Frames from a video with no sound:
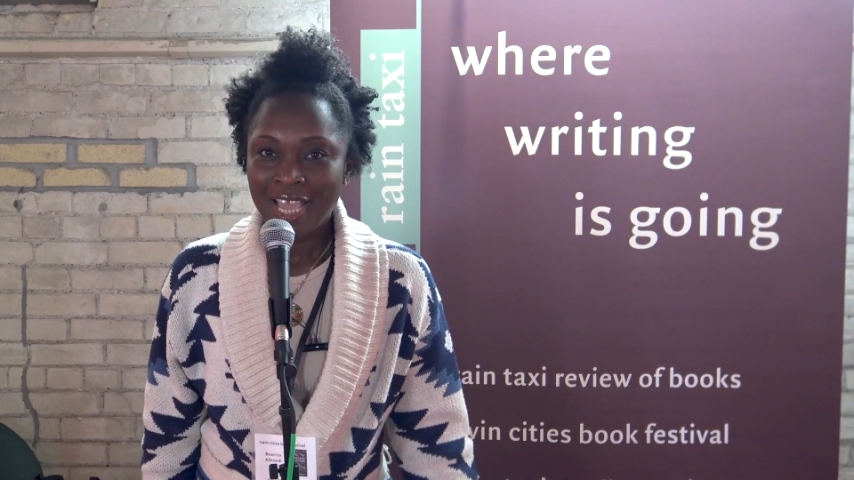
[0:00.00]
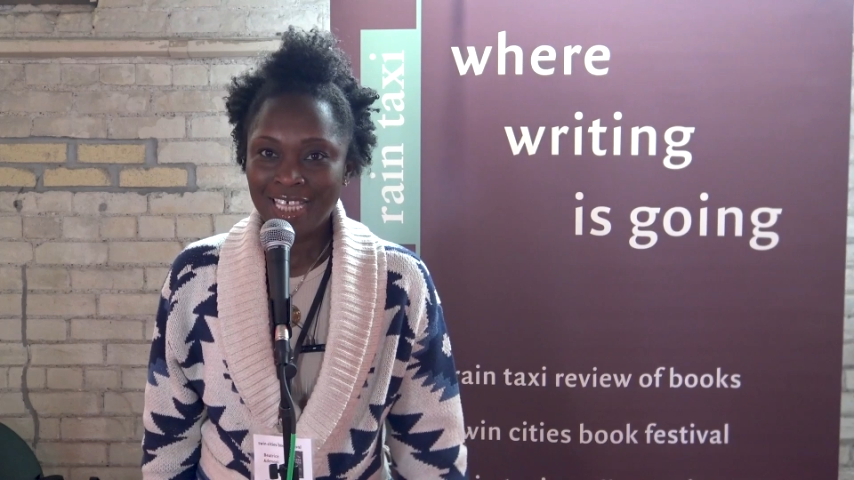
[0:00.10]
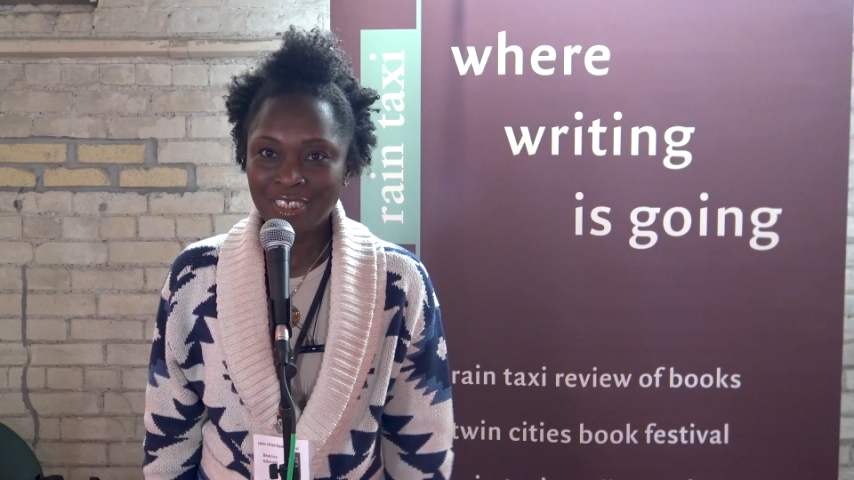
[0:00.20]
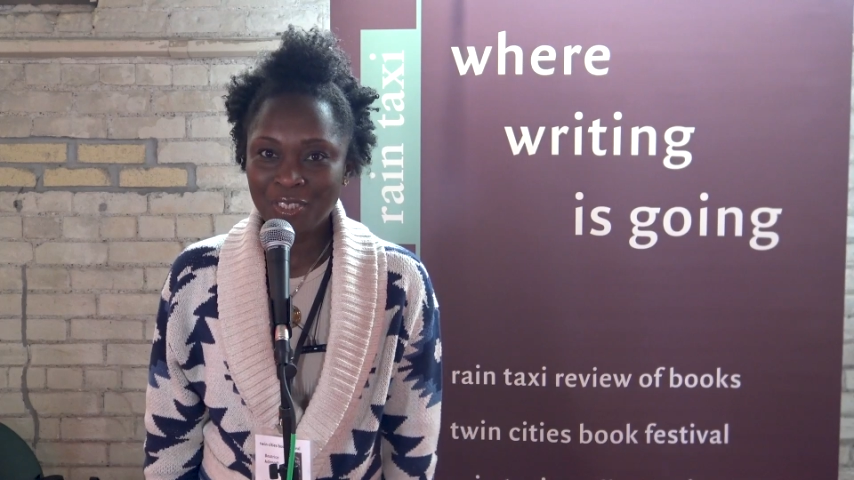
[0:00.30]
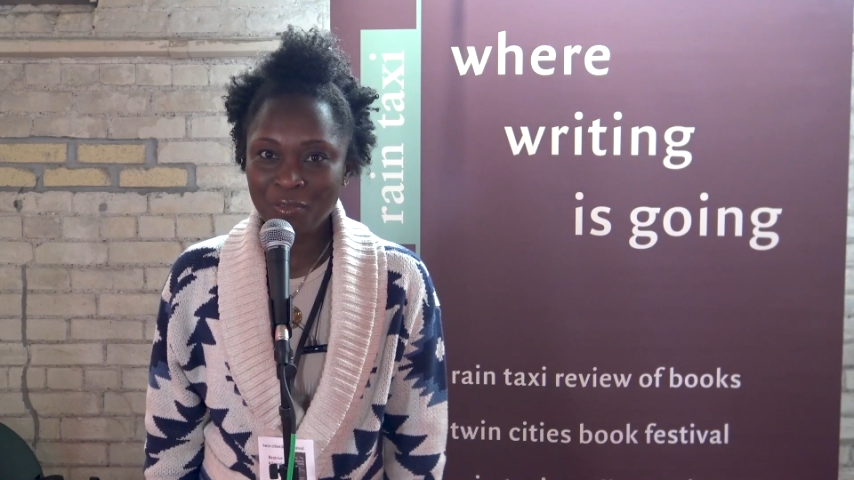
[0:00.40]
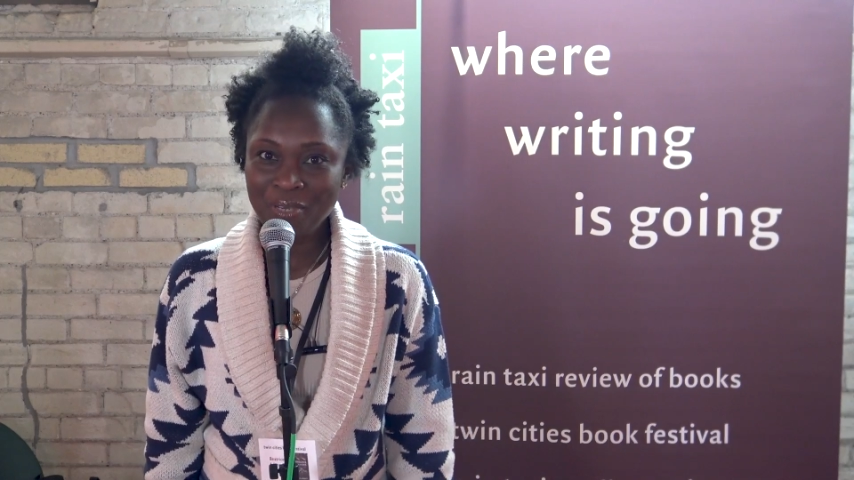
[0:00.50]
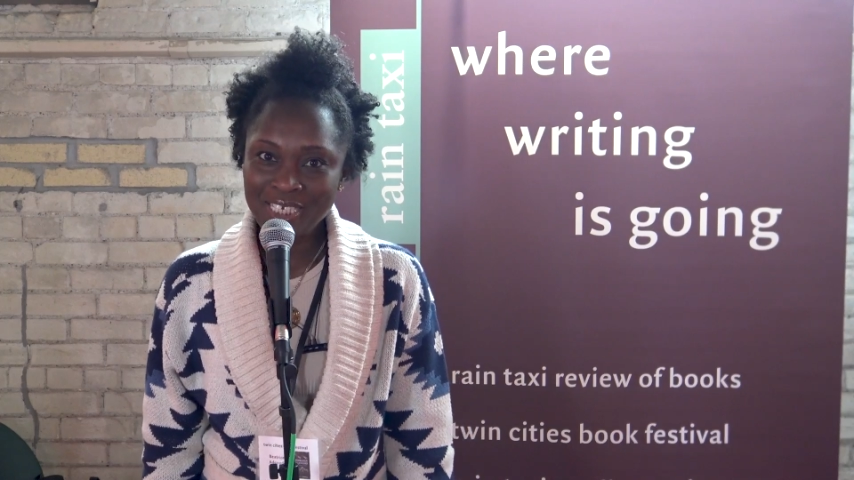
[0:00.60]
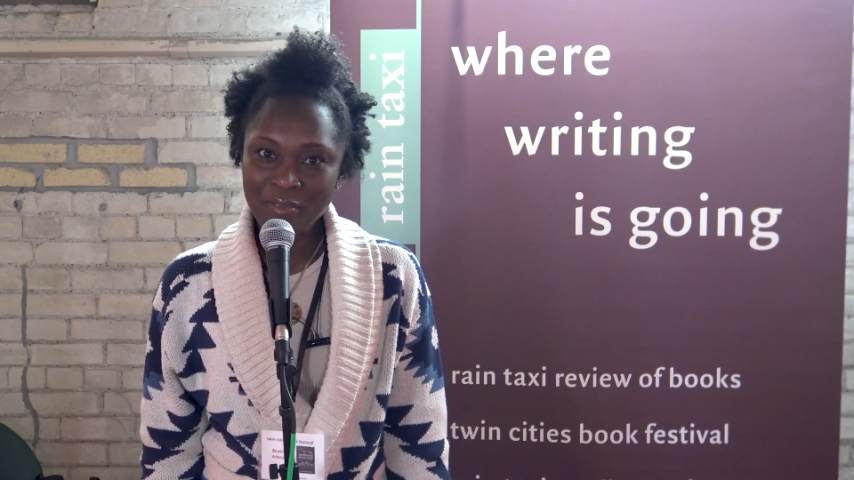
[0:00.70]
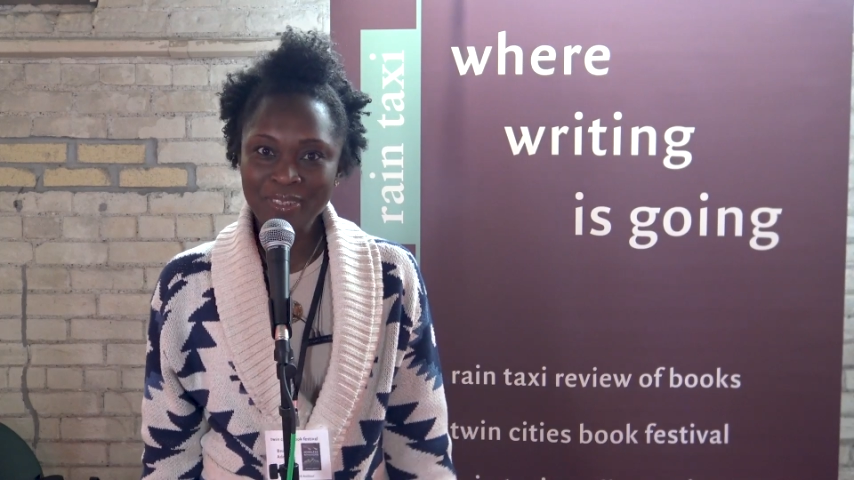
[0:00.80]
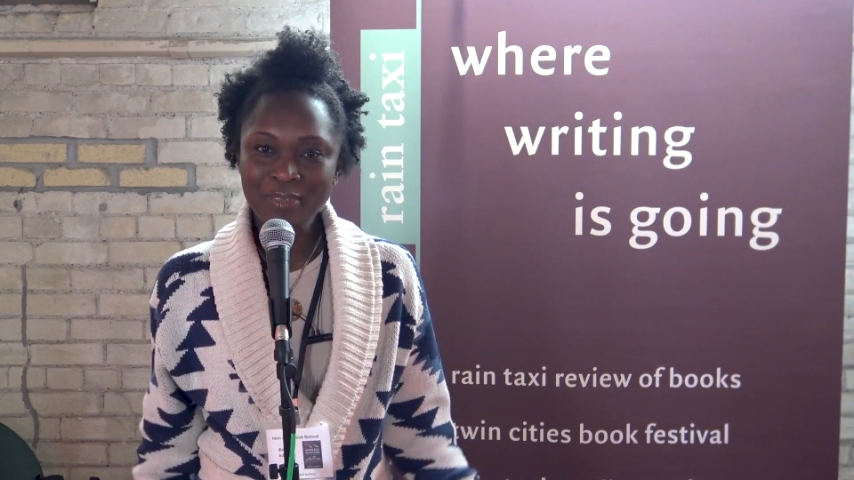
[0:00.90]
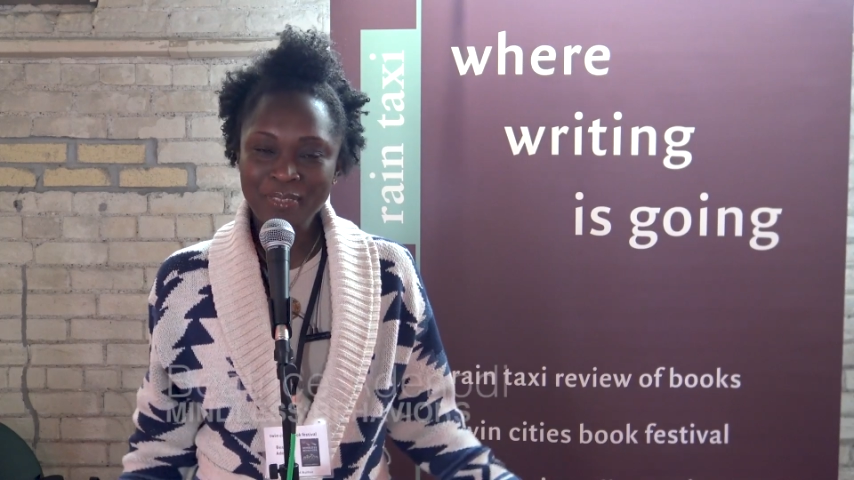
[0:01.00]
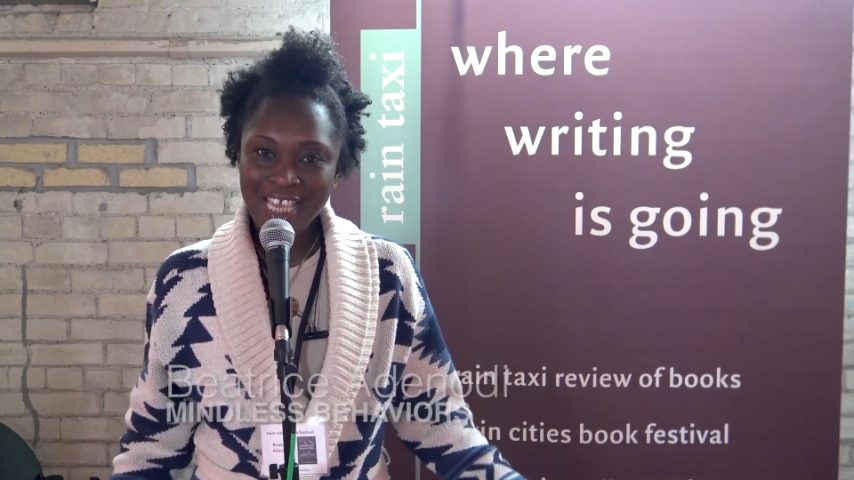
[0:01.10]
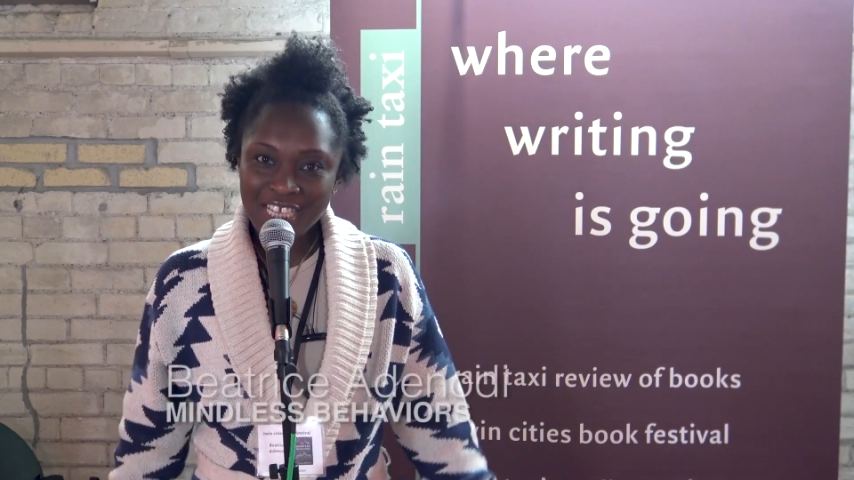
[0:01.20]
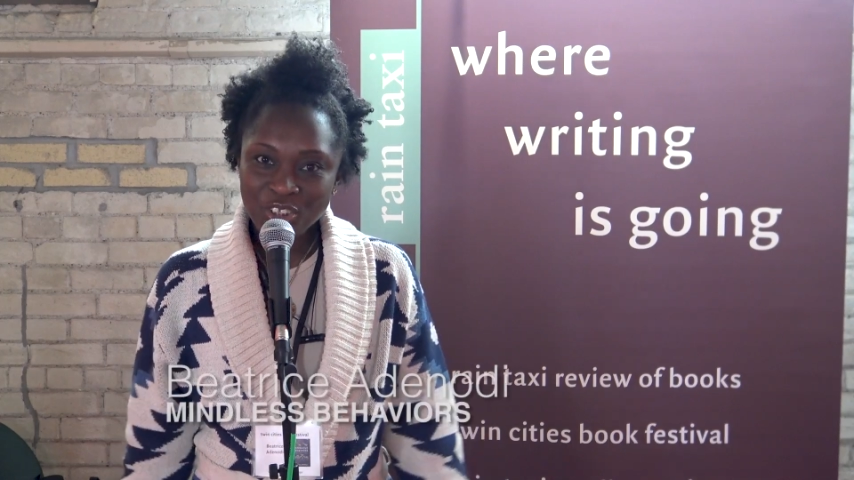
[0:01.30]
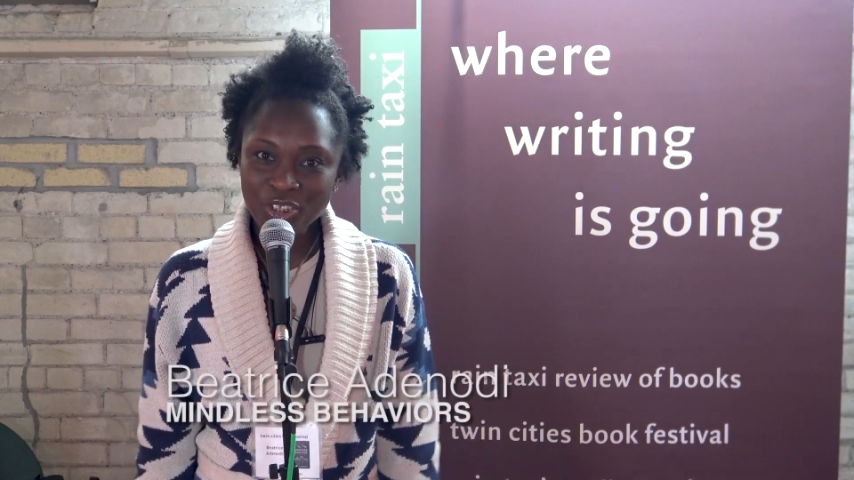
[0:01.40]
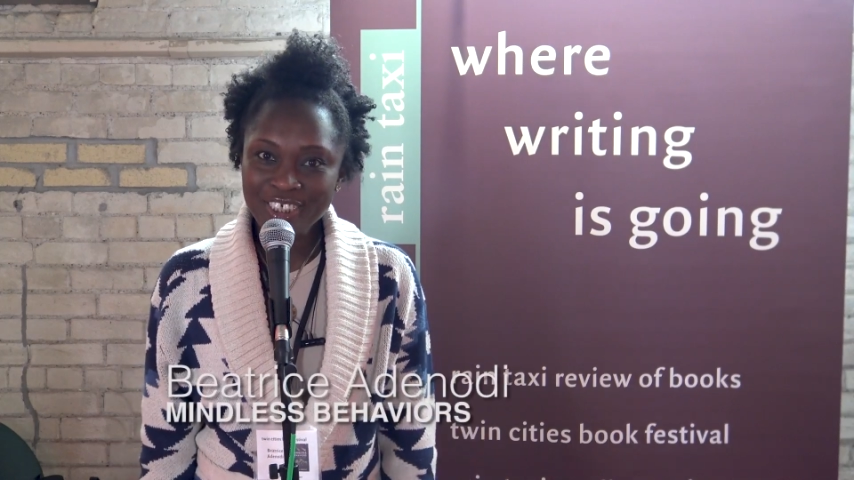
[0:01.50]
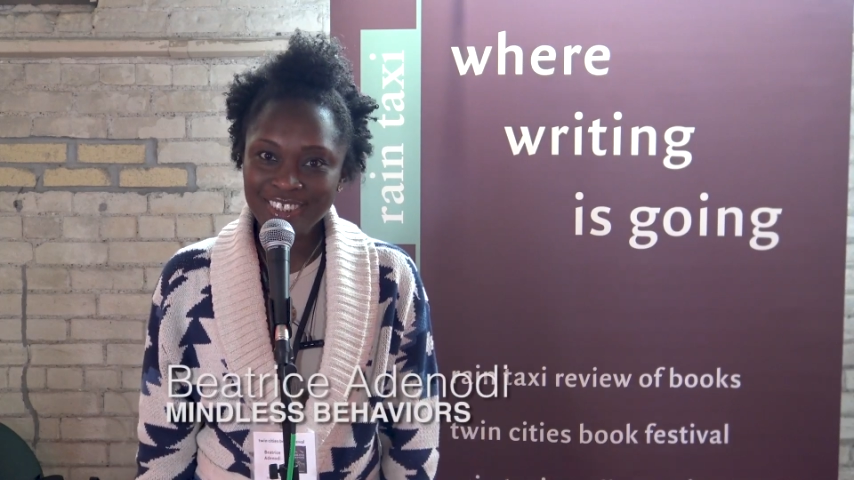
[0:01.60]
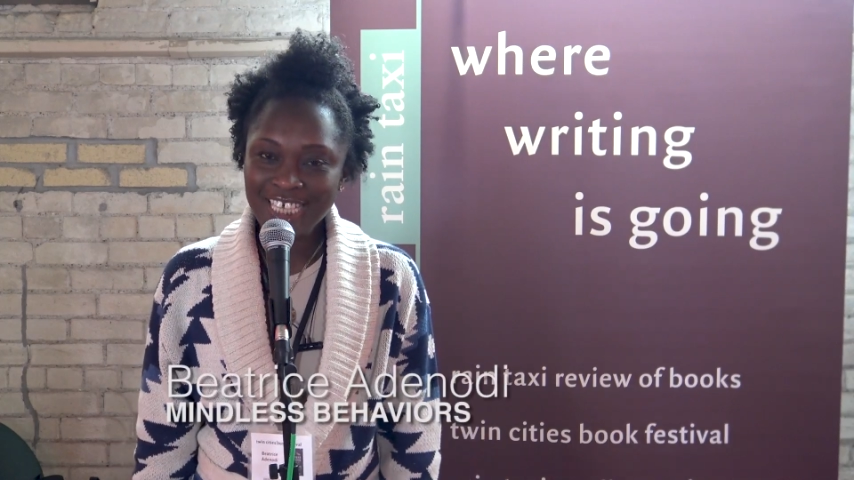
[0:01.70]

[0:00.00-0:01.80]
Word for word: Hello, my name is Beatrice.